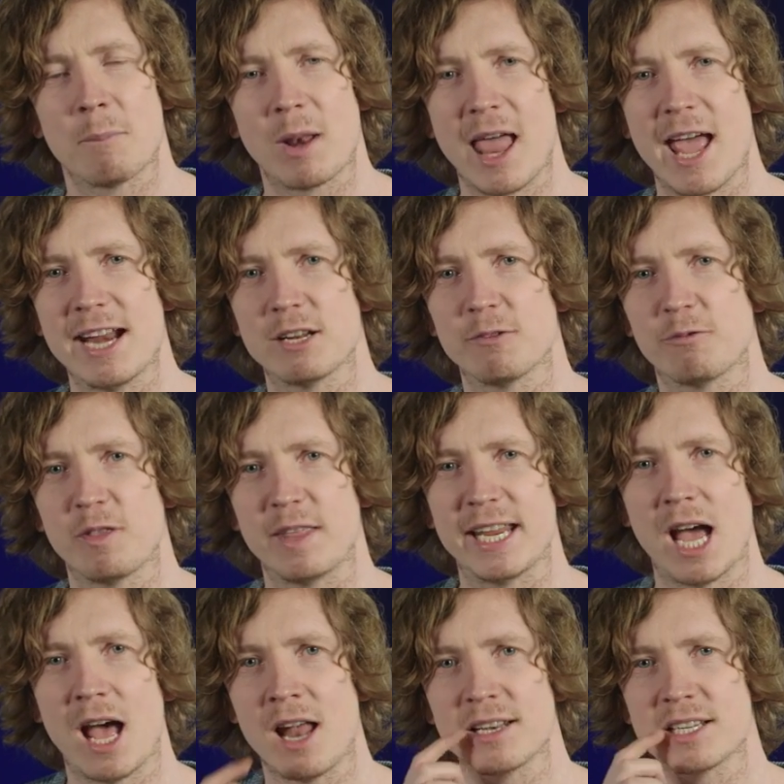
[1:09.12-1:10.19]
played for
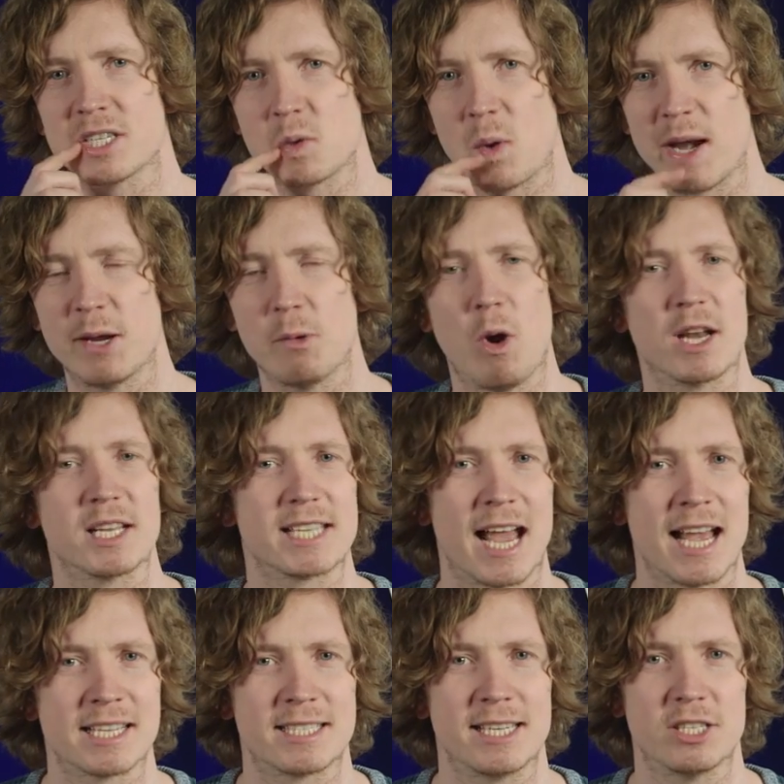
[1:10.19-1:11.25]
the under-21s,
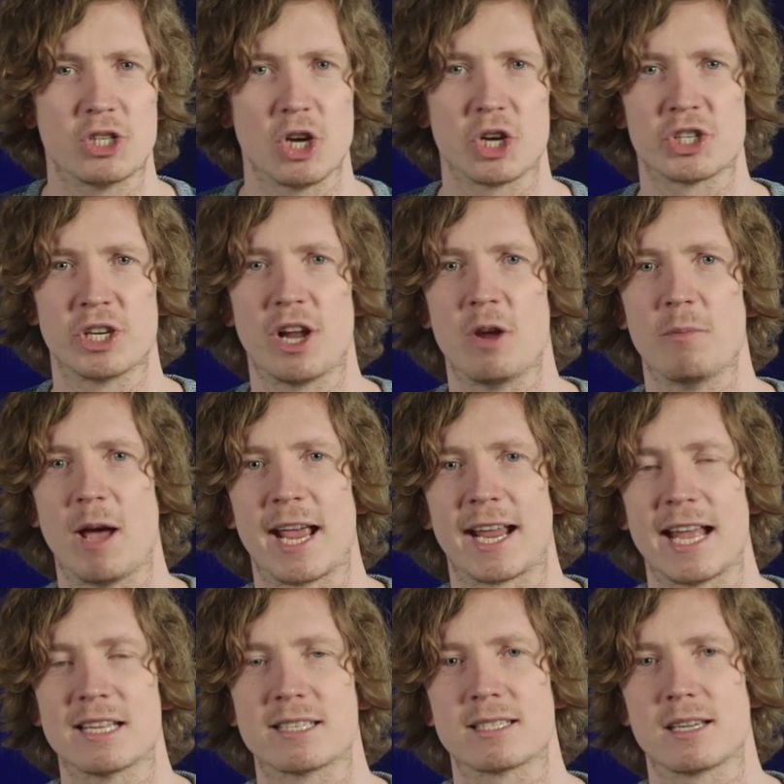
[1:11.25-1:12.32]
as did Josh and Omar
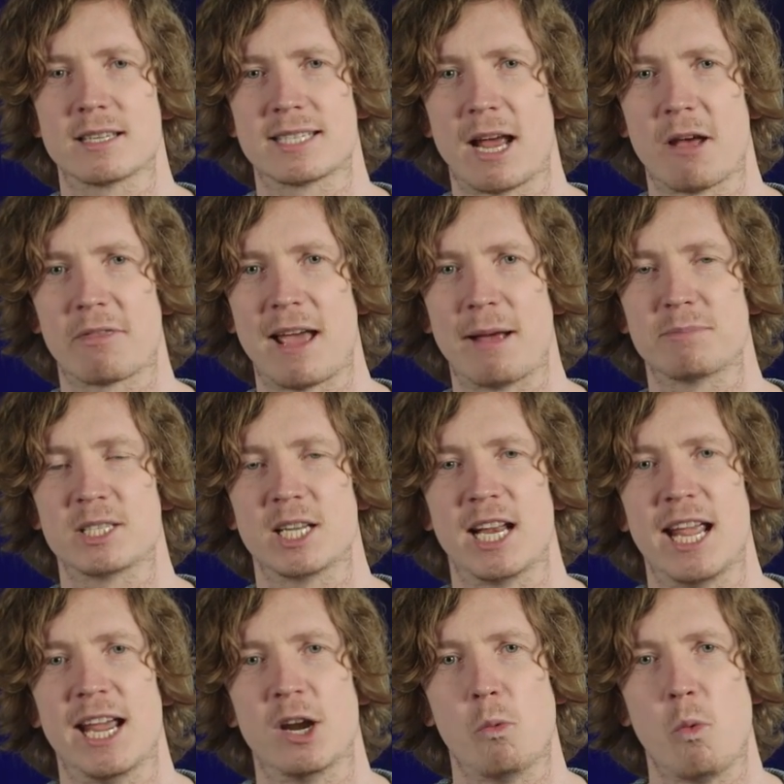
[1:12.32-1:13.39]
against Southampton
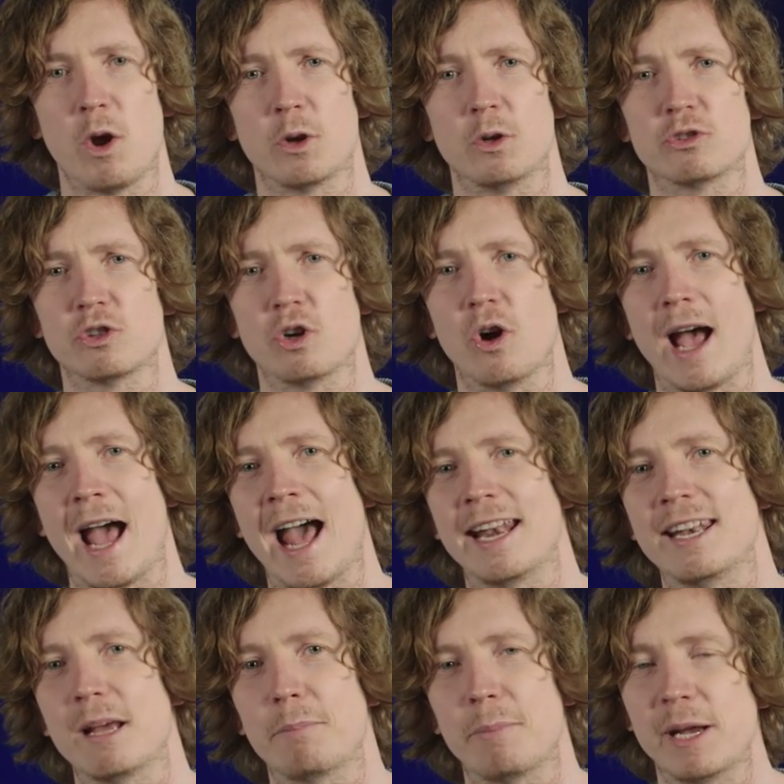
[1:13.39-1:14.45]
in a 1-1 draw,
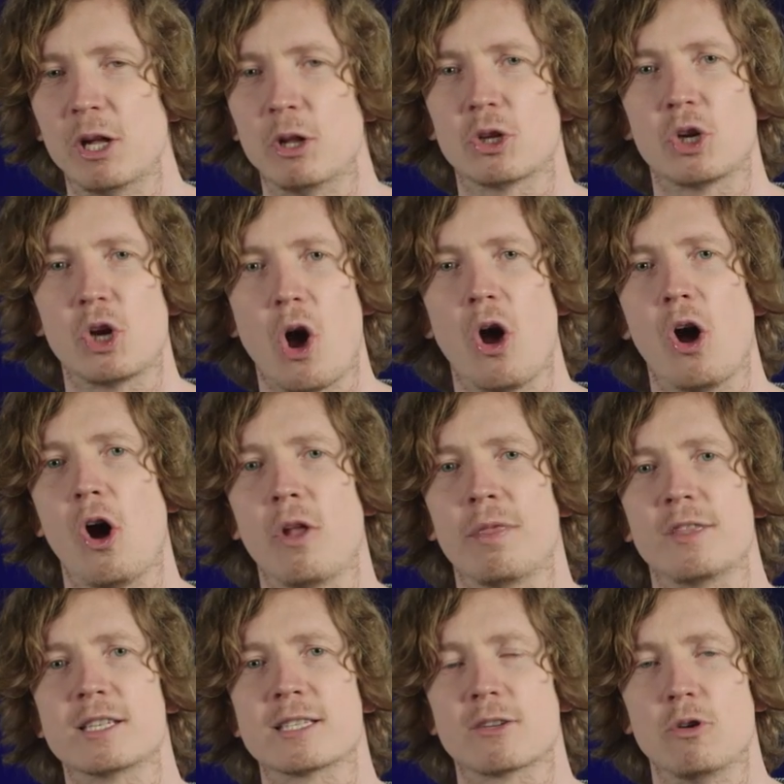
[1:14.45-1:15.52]
and Nabil got
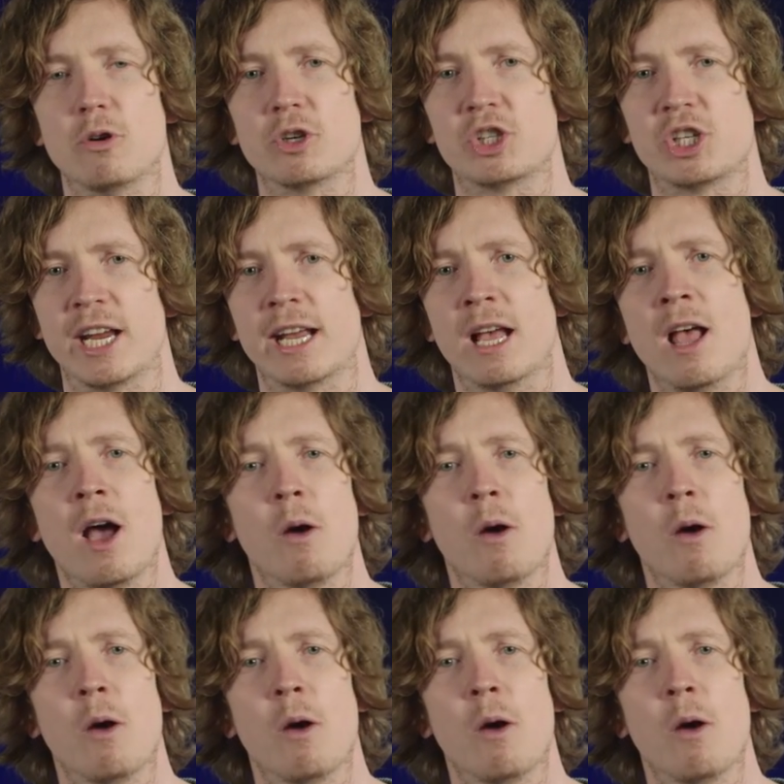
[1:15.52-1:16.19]
on the score sheet.